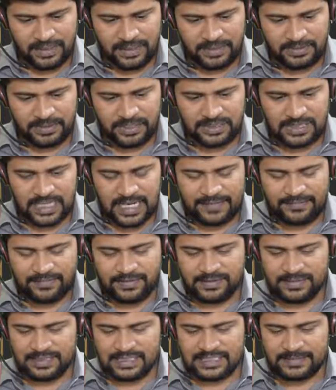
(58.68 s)
because I have
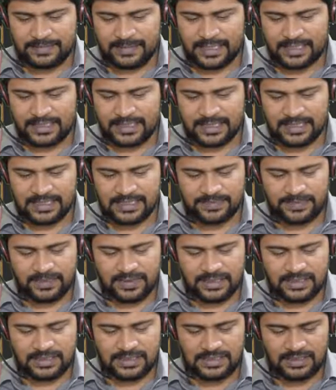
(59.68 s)
to display the
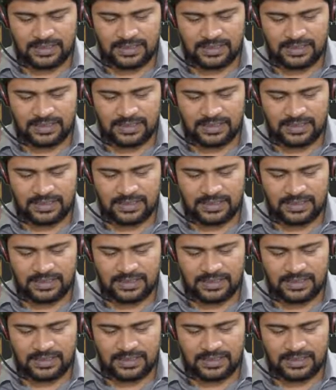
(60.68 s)
response